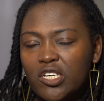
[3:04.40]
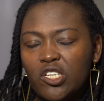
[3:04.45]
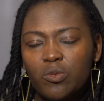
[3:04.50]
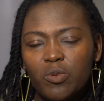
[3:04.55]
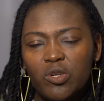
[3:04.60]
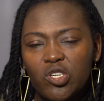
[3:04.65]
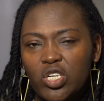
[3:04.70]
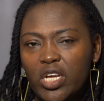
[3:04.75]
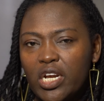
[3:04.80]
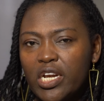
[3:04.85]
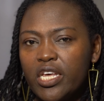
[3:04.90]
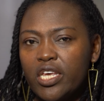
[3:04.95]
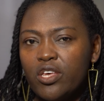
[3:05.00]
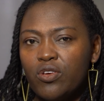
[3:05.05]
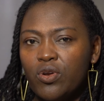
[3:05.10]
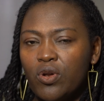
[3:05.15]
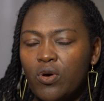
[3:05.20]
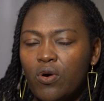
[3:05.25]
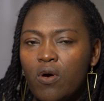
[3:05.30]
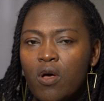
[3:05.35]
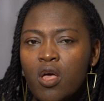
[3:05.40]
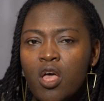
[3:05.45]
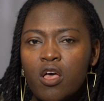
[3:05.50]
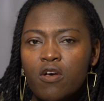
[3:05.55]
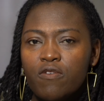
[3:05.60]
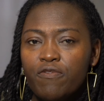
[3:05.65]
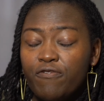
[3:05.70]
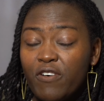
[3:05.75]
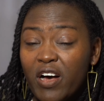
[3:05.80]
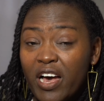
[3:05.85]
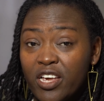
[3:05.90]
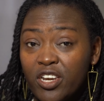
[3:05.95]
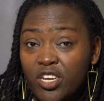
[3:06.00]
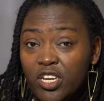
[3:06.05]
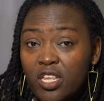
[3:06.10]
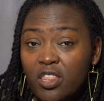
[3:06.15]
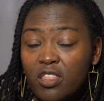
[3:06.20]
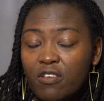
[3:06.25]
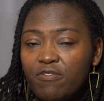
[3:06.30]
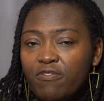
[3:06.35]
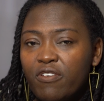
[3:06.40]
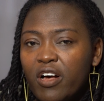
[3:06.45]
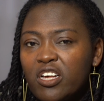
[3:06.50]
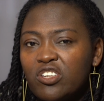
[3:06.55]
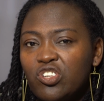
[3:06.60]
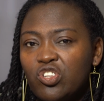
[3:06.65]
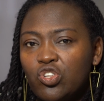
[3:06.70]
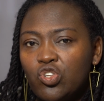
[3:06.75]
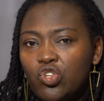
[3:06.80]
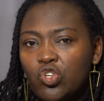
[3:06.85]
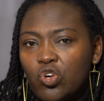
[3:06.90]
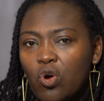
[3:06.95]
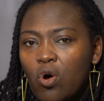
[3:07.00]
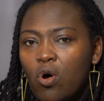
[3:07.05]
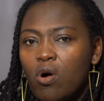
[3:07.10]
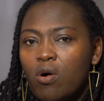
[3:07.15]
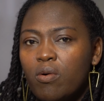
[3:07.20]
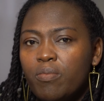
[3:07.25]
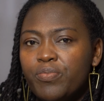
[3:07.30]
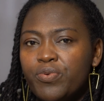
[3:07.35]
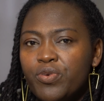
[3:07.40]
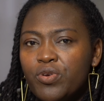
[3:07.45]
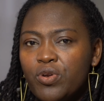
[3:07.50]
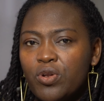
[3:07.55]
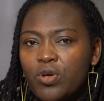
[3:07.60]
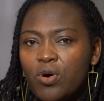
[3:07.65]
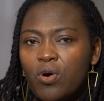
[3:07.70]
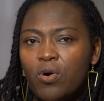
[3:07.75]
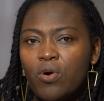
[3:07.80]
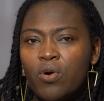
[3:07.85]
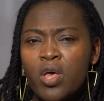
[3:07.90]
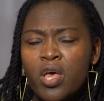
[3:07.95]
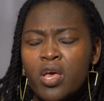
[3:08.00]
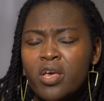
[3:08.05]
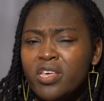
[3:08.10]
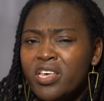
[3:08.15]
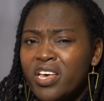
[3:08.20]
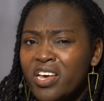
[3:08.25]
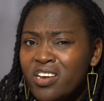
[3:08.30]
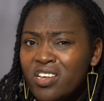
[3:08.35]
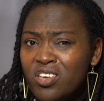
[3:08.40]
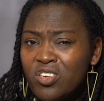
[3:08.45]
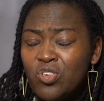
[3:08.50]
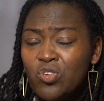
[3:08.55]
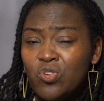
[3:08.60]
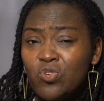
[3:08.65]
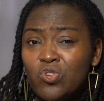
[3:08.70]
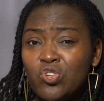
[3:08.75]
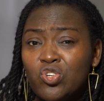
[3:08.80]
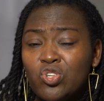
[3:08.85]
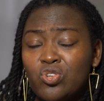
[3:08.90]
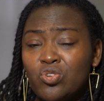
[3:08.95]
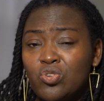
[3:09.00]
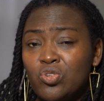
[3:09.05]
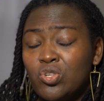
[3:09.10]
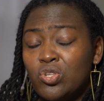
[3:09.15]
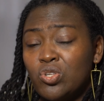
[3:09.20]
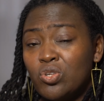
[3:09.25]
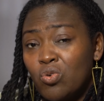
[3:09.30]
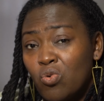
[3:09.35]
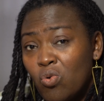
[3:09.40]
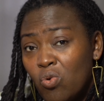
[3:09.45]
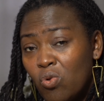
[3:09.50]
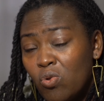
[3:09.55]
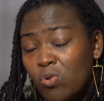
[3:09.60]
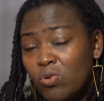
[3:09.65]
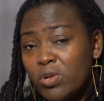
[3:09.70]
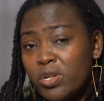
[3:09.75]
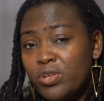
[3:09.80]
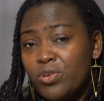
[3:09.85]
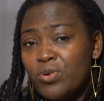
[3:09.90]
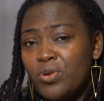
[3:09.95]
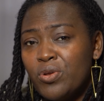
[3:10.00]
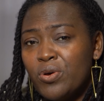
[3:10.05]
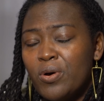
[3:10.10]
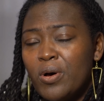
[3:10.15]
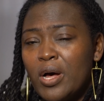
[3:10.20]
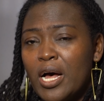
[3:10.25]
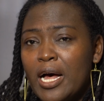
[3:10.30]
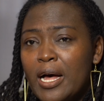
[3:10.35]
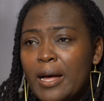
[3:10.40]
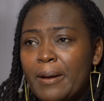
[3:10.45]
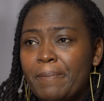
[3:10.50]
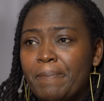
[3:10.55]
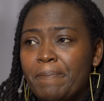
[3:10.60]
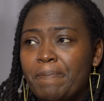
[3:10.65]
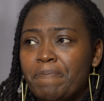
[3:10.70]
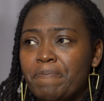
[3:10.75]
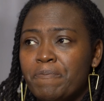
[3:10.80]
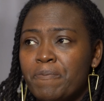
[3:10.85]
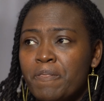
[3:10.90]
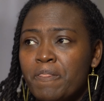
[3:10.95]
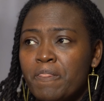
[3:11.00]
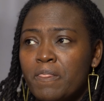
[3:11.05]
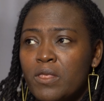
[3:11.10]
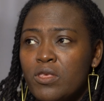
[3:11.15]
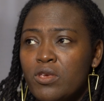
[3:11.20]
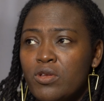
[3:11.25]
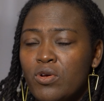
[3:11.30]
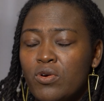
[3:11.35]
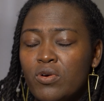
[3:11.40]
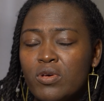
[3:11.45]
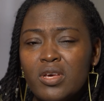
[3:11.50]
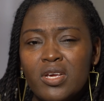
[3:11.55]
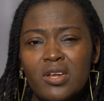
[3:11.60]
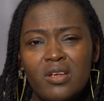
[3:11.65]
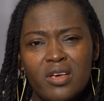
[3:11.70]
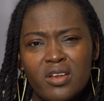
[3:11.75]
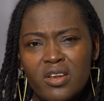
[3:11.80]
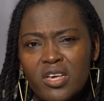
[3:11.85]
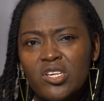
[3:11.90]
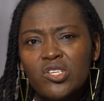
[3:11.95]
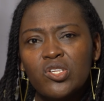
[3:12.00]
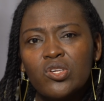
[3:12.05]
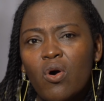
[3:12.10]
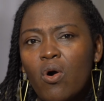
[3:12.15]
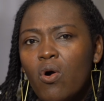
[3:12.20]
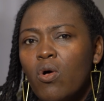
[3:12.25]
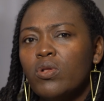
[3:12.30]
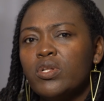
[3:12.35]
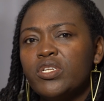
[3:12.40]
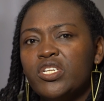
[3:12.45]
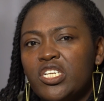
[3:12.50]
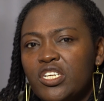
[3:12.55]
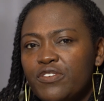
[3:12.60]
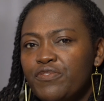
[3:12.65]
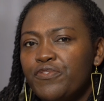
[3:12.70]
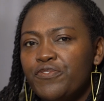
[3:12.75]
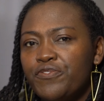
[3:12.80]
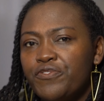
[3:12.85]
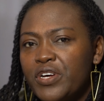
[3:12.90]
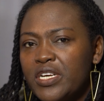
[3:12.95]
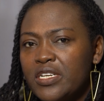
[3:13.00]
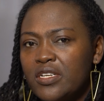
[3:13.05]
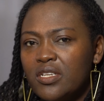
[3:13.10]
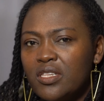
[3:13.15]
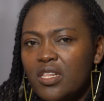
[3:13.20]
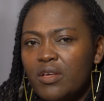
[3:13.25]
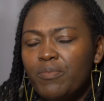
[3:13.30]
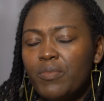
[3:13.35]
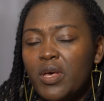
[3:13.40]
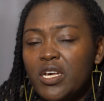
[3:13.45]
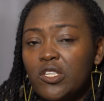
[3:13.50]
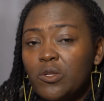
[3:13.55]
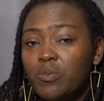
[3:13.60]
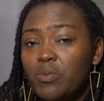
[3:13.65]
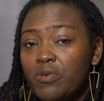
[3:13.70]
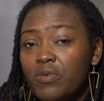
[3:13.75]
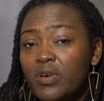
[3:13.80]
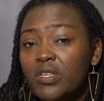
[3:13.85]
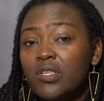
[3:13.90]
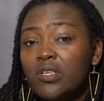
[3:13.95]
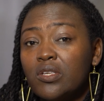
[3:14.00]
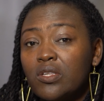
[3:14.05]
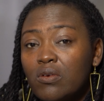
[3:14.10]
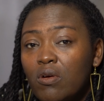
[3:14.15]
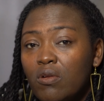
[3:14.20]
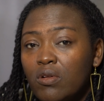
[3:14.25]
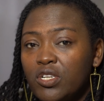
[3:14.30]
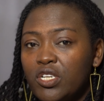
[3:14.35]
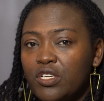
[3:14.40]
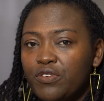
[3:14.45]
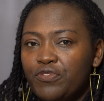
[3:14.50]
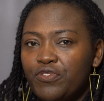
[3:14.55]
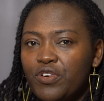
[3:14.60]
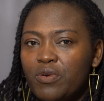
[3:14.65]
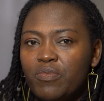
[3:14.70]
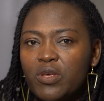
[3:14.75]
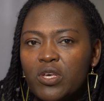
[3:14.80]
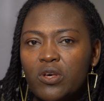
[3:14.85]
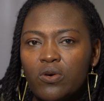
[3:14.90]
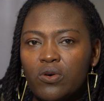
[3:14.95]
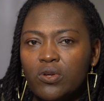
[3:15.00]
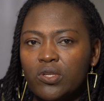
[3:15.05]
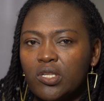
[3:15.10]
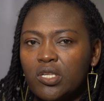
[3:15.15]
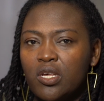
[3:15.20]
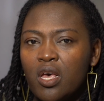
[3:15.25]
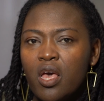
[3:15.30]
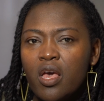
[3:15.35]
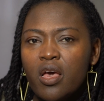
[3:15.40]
especially, finding the first job, getting used to school, it is all different. The experience is all different because